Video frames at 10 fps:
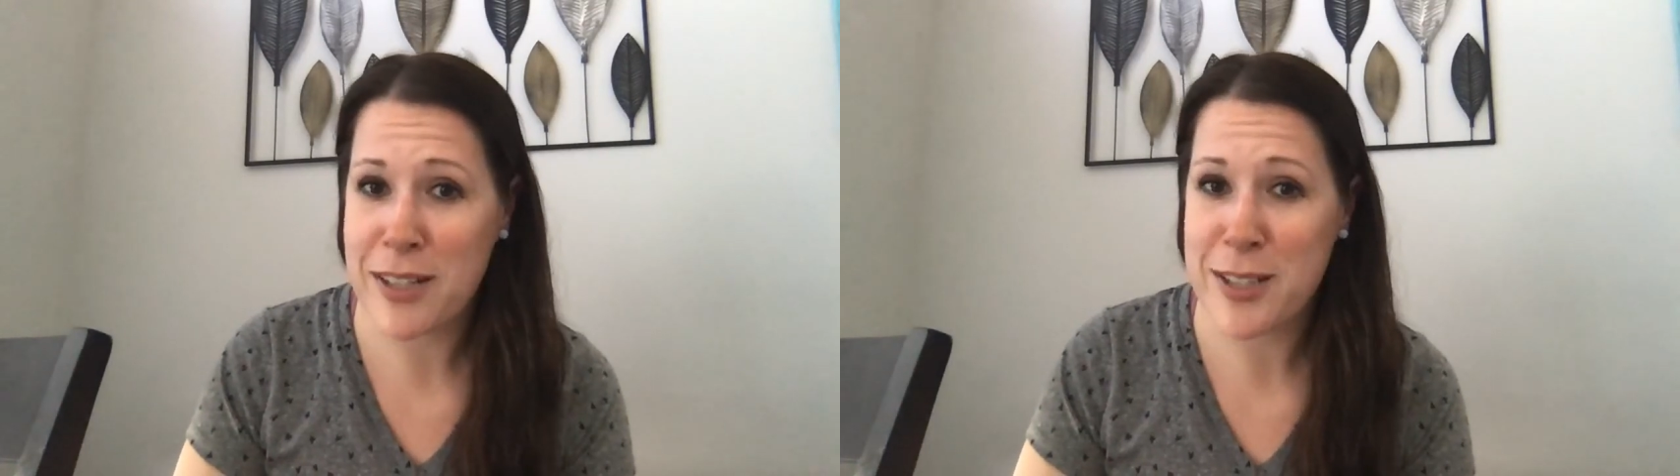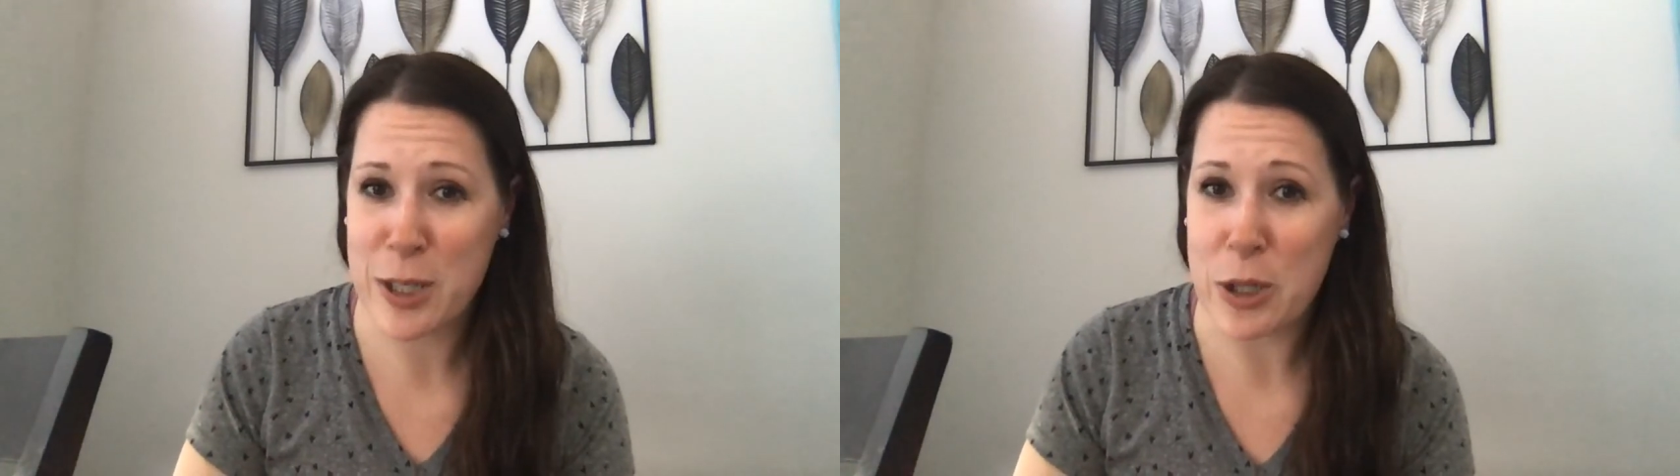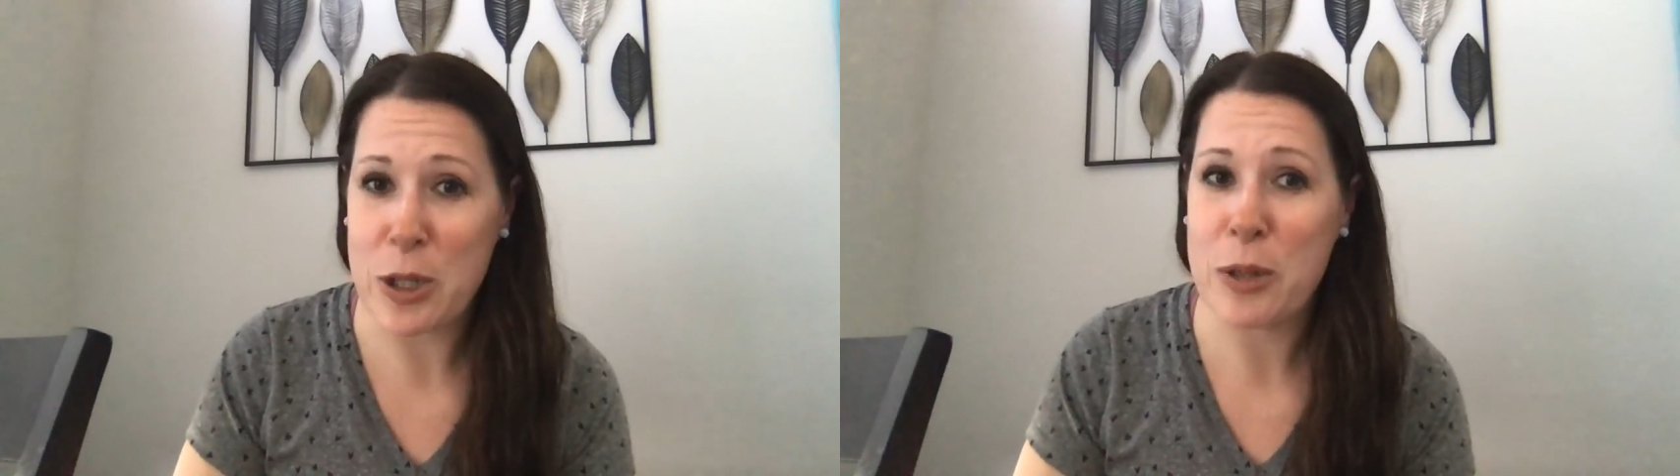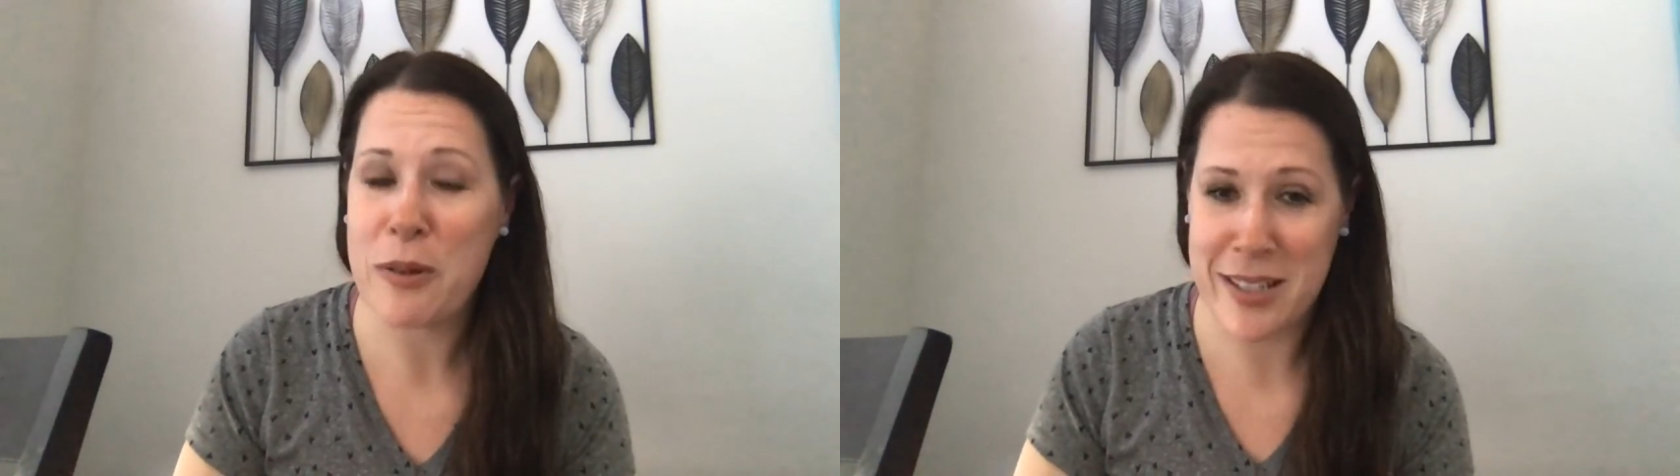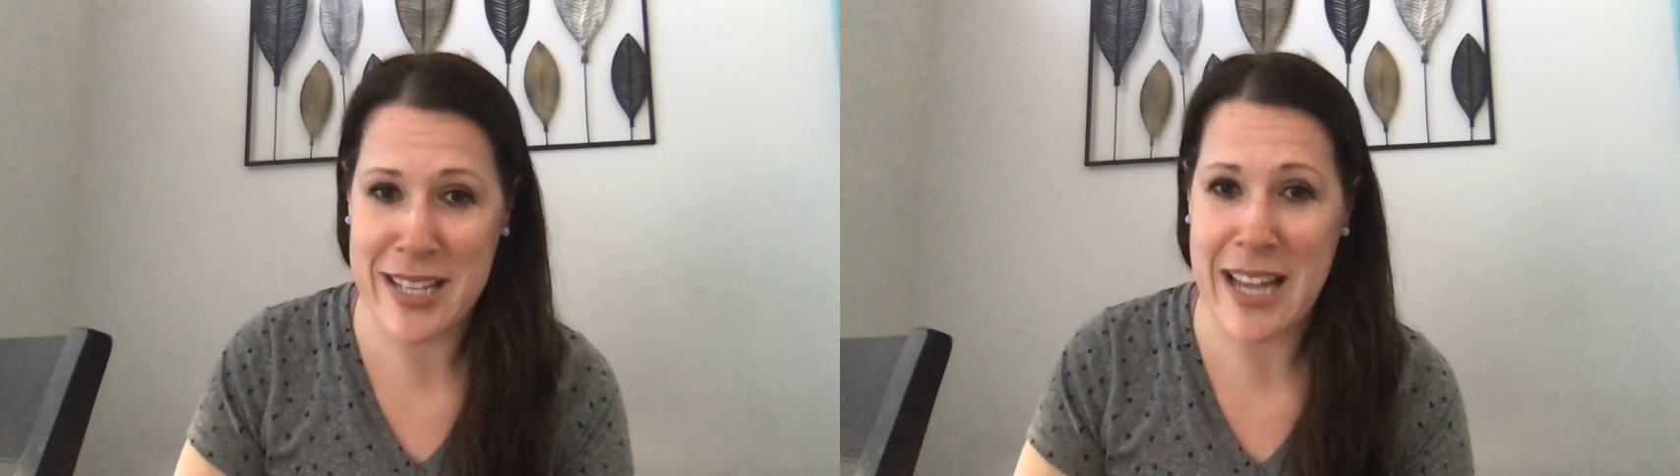is a goal
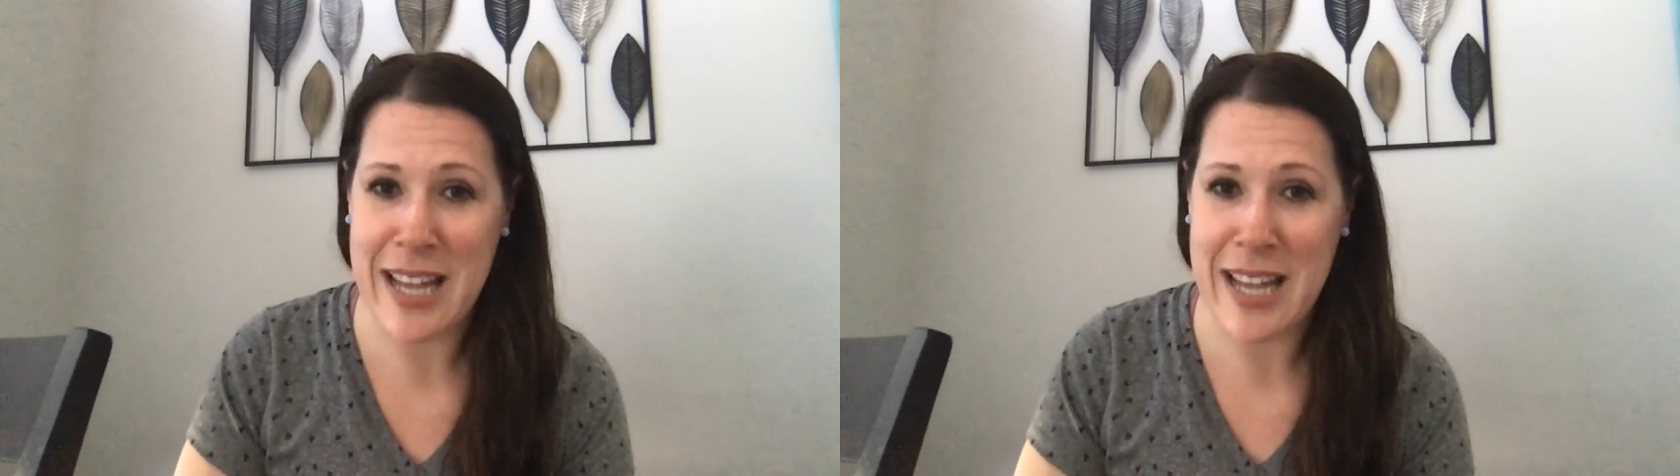with a deadline.